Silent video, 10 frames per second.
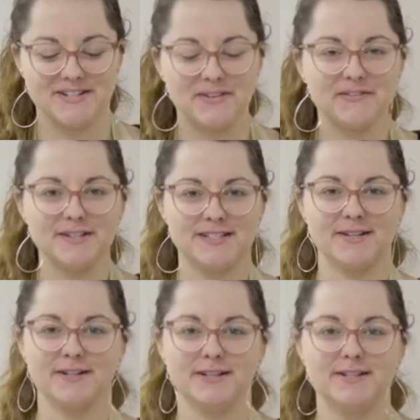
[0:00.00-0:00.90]
so the first
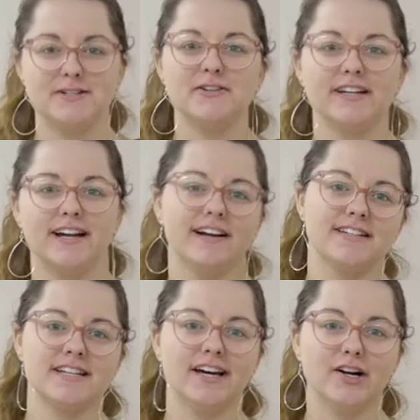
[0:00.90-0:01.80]
thing we're gonna do here
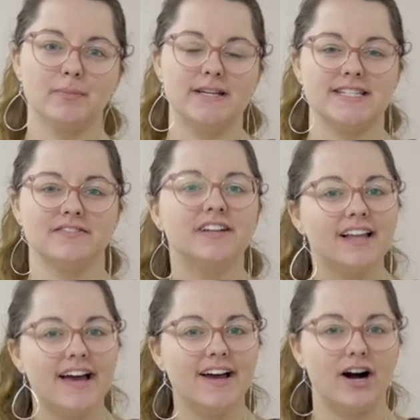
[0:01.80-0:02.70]
is cut our piece of
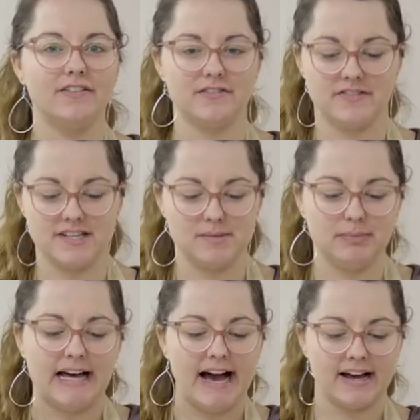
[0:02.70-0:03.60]
clay off of this
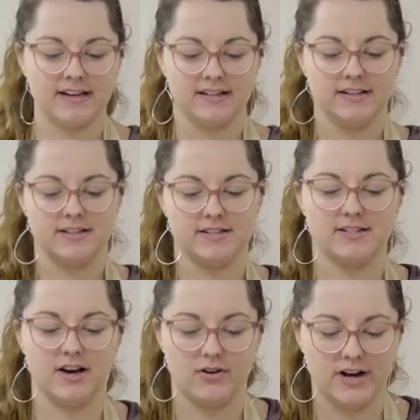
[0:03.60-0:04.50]
block.
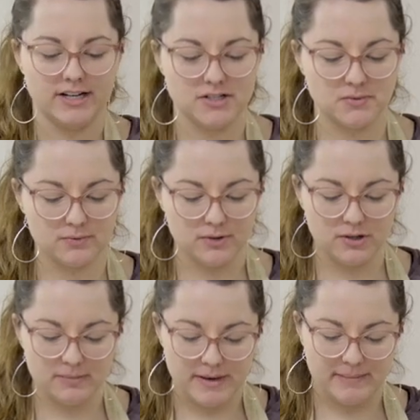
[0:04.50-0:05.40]
So I just
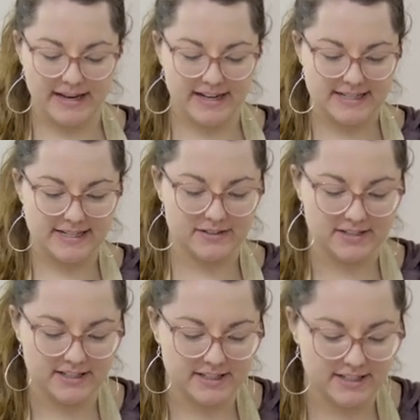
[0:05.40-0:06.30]
roll my bag down
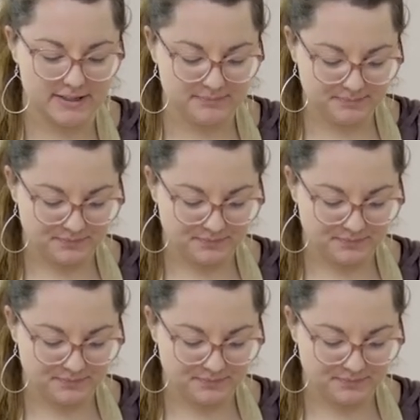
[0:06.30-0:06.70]
here,